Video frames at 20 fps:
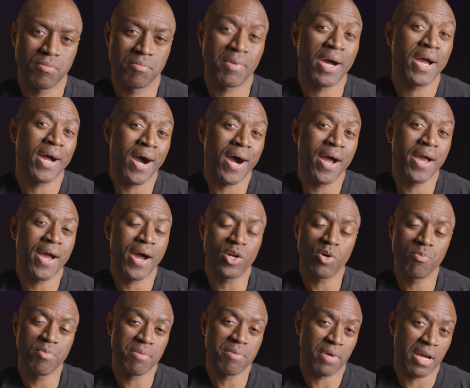By I
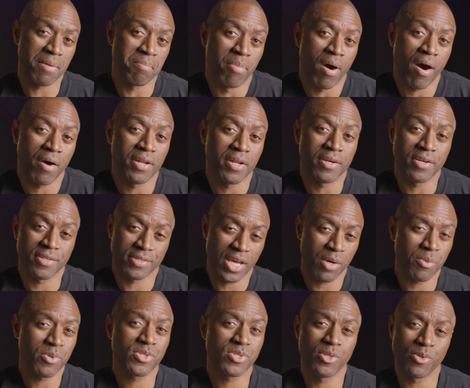don't mean my body, because
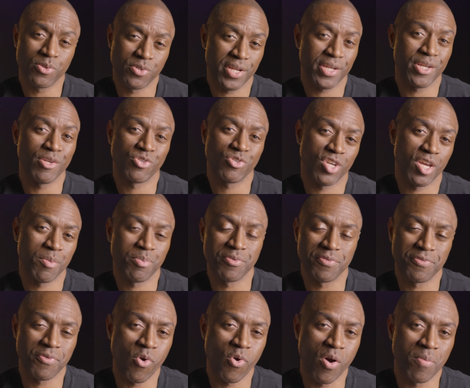that was still taking shape
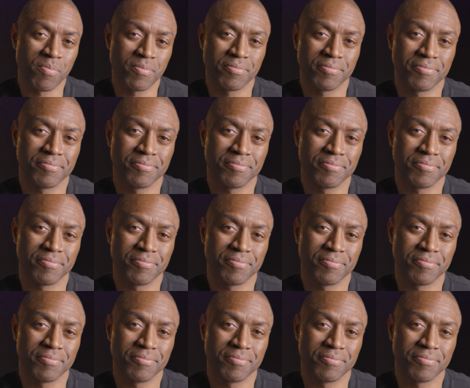and form.